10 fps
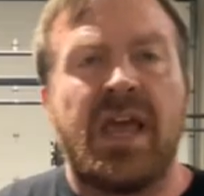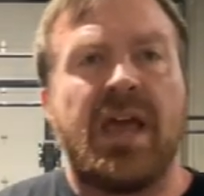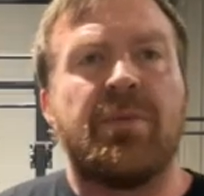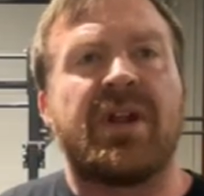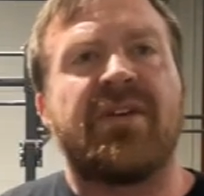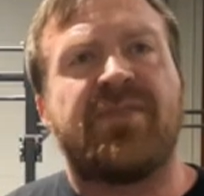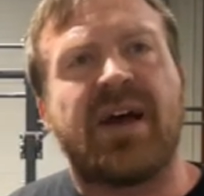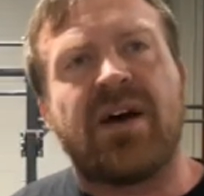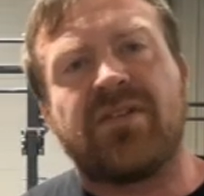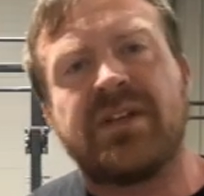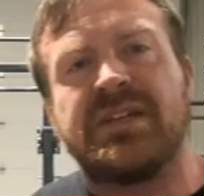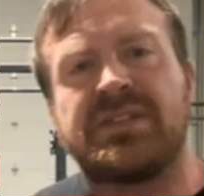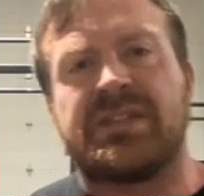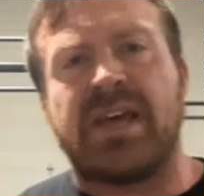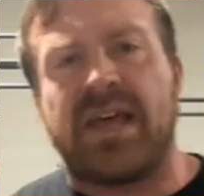And what I found
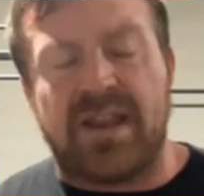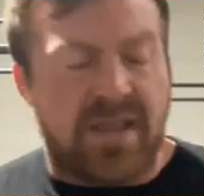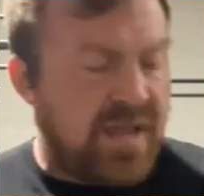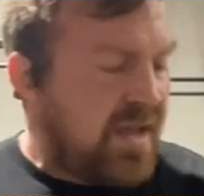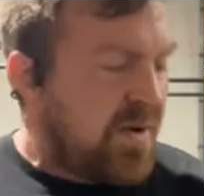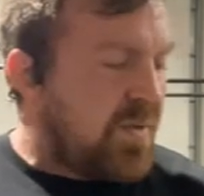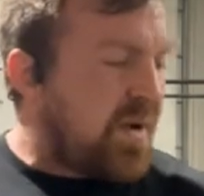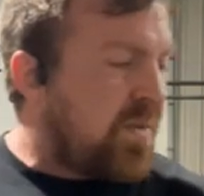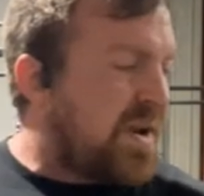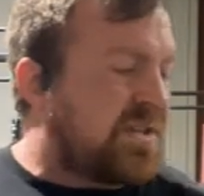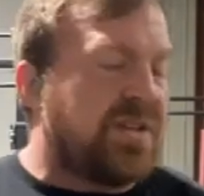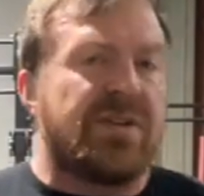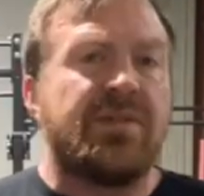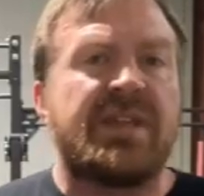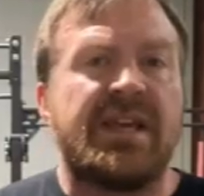is that when I wanted to
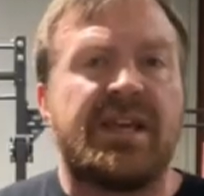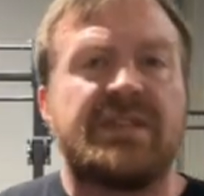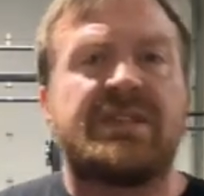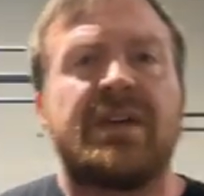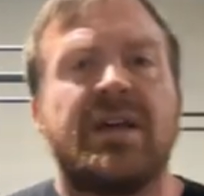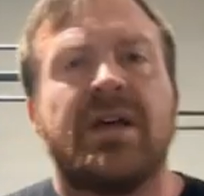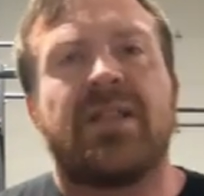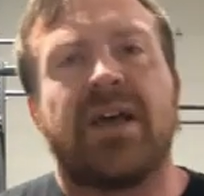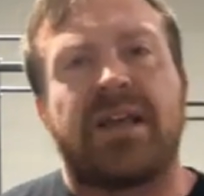do things like